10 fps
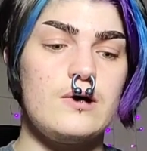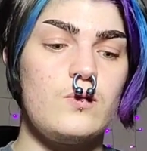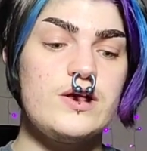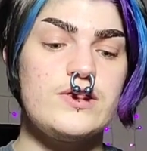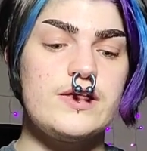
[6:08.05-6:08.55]

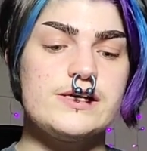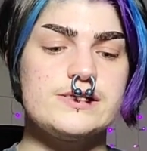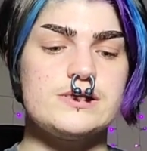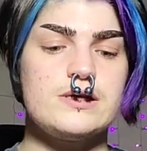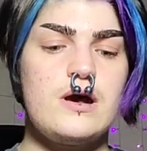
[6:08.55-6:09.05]
with
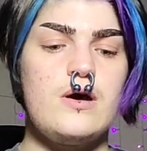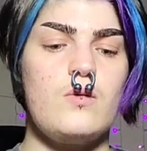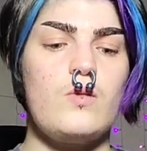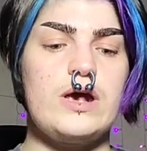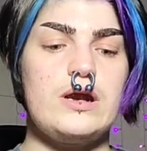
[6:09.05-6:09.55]
this
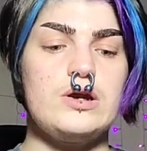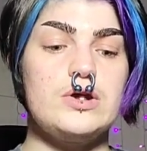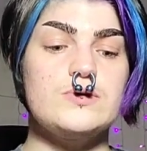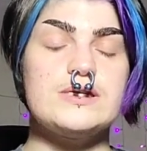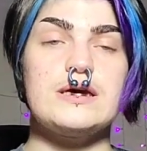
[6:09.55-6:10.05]
when
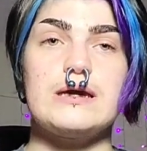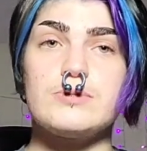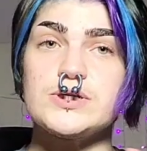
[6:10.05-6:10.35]
using it,